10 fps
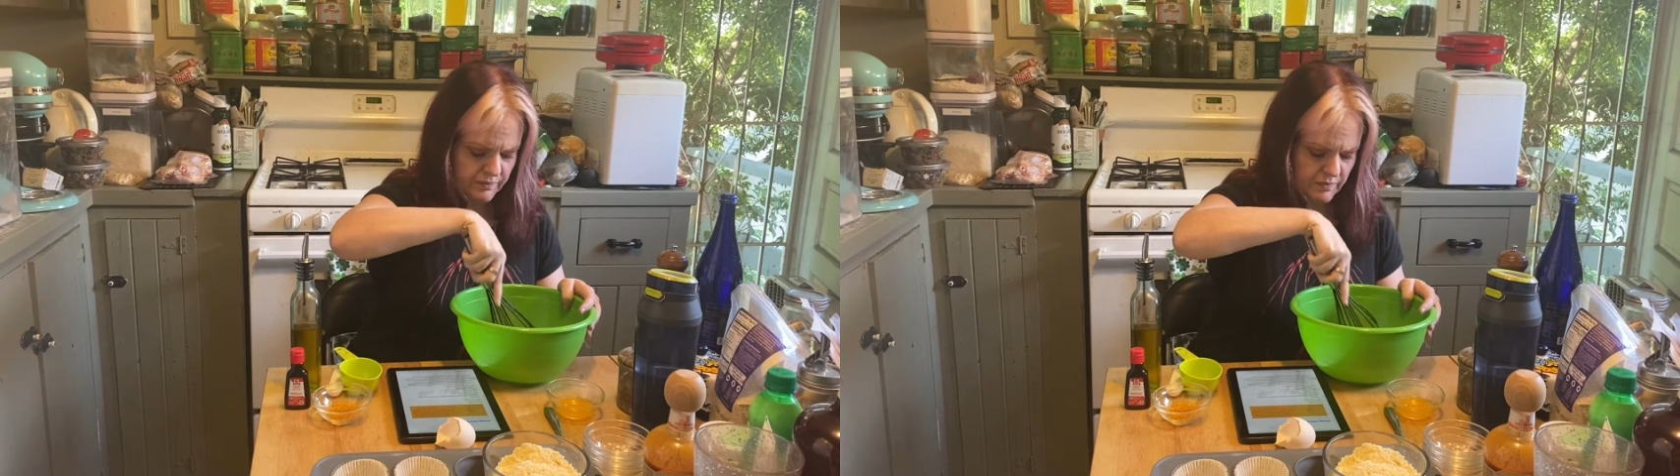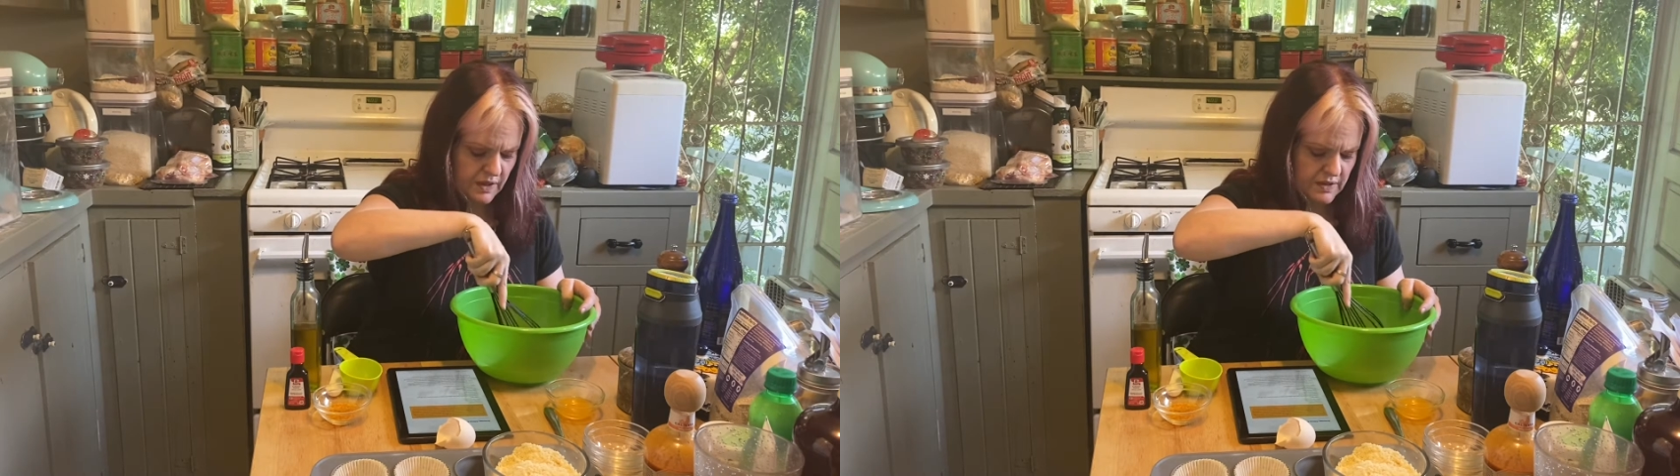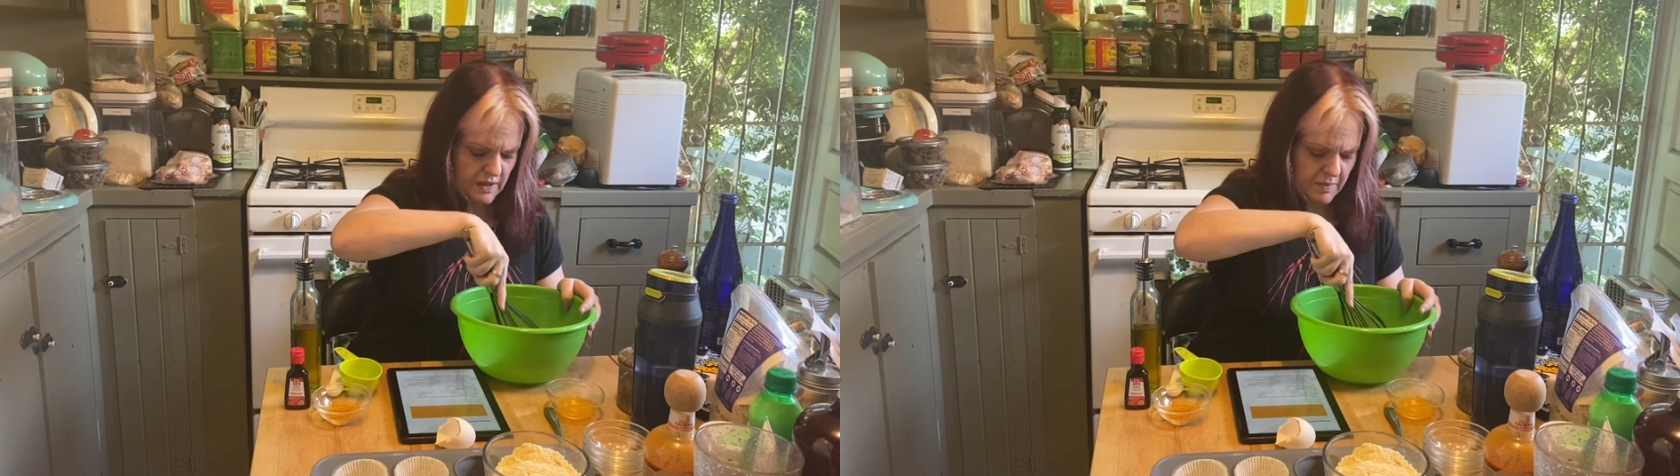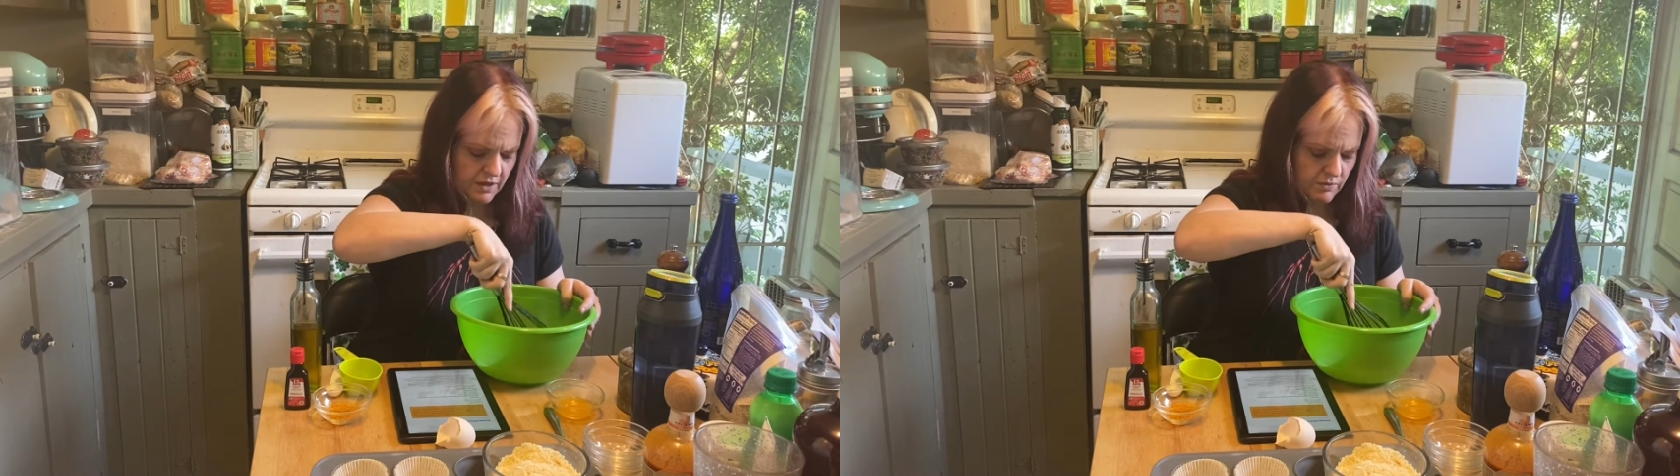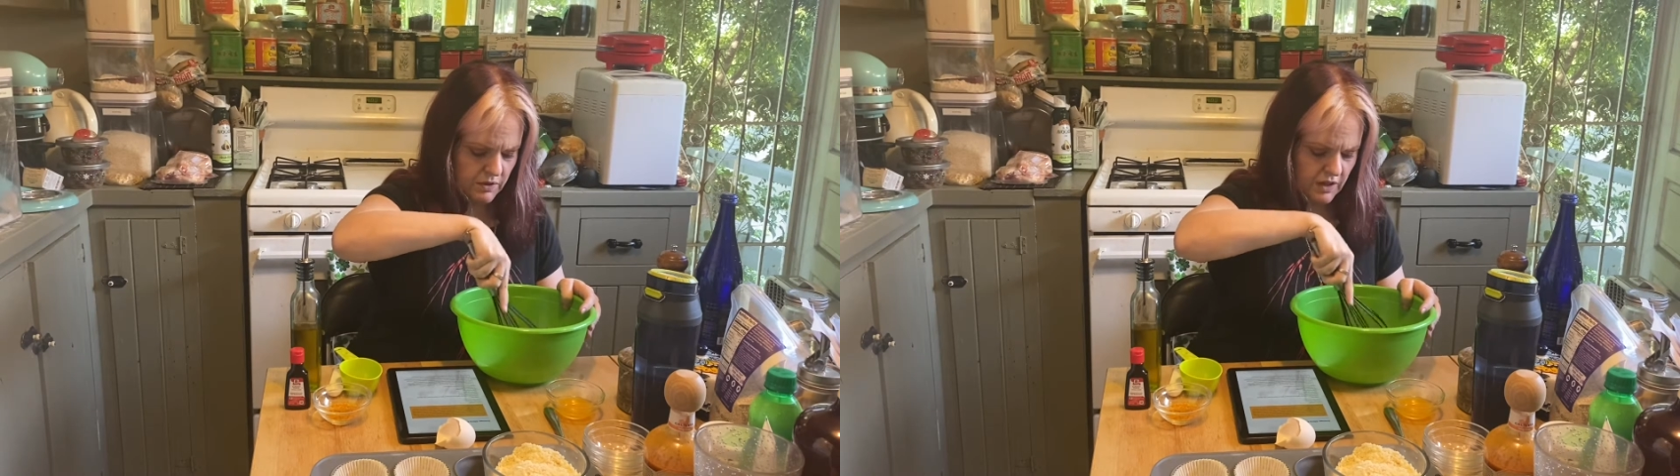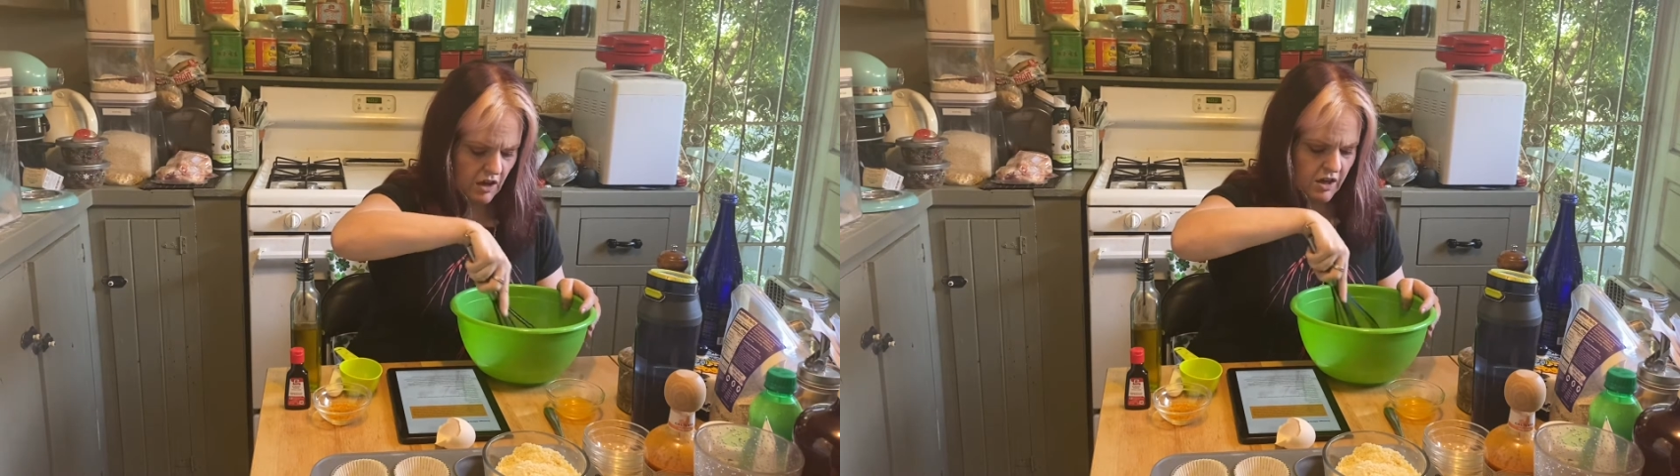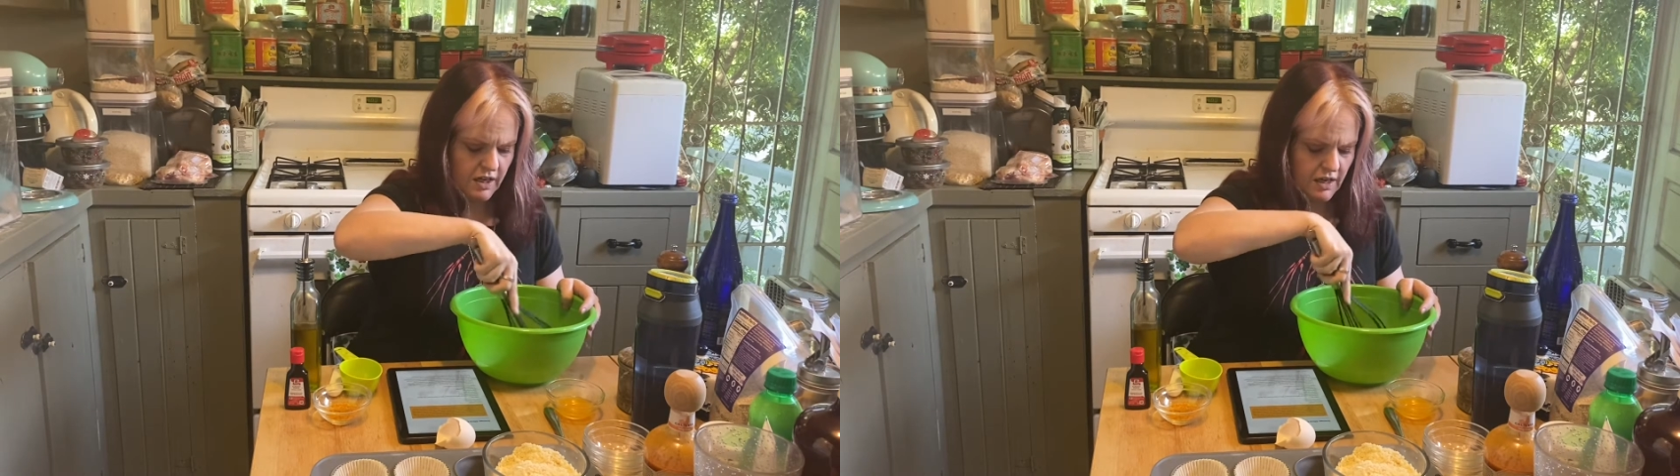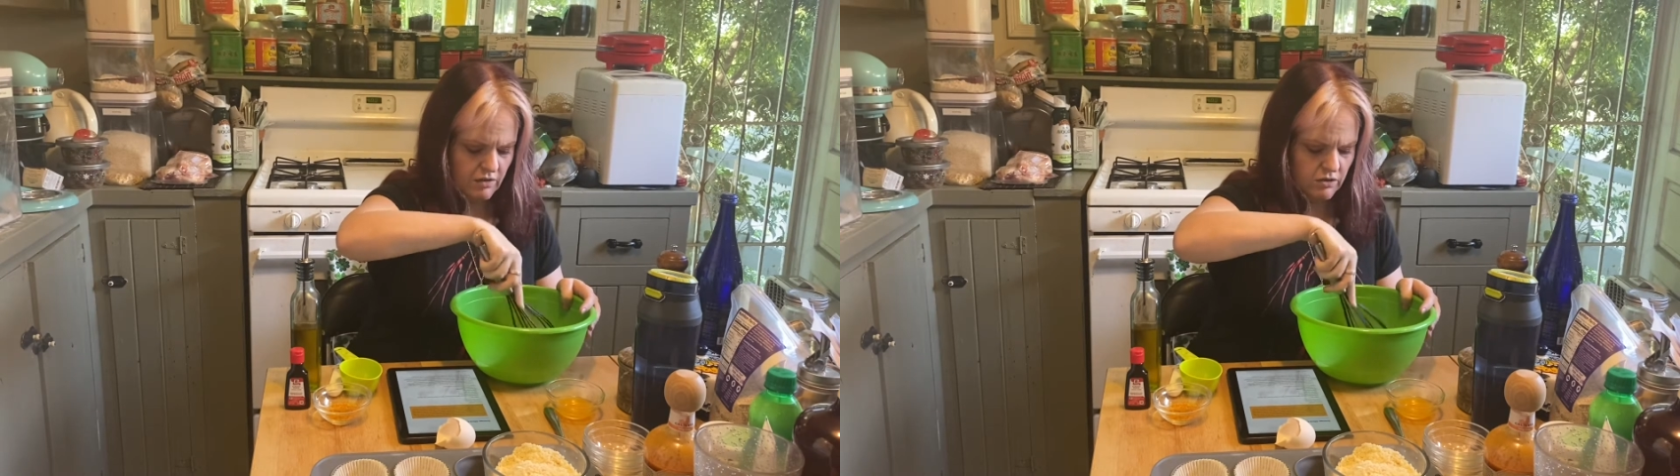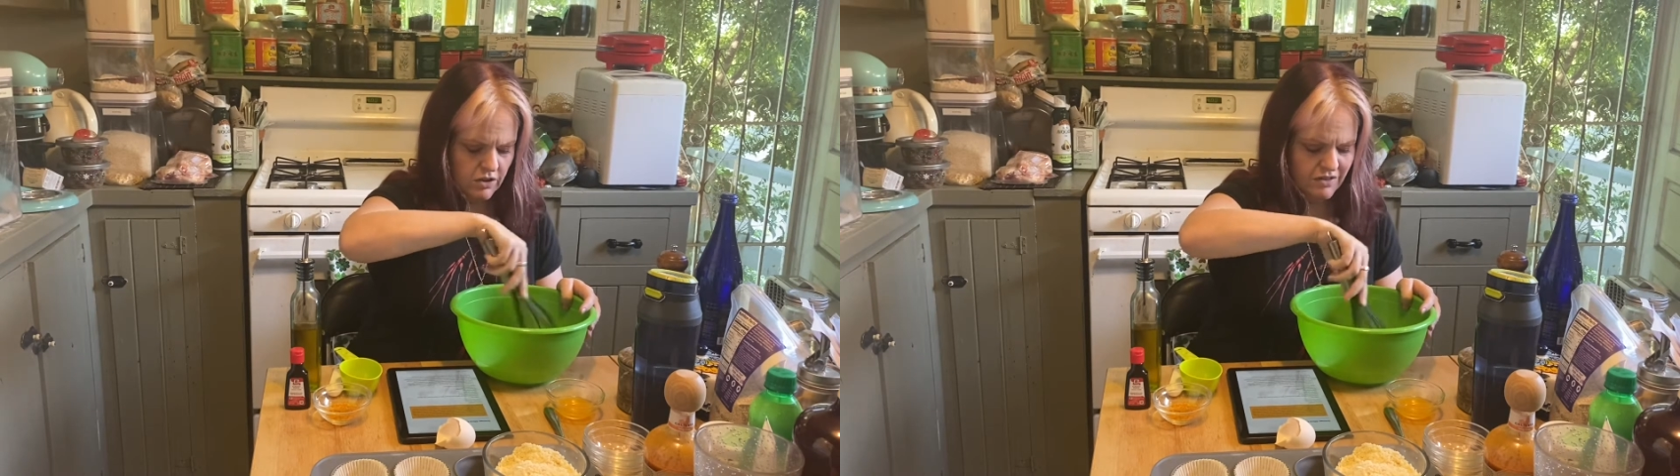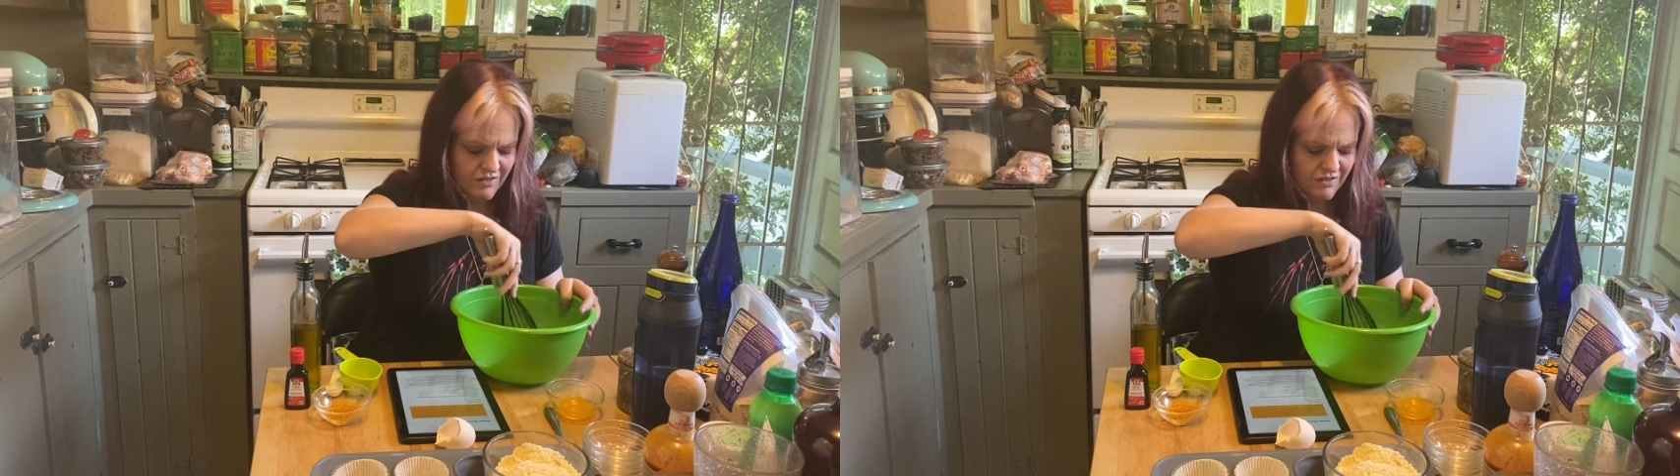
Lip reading: because I'm at a really odd angle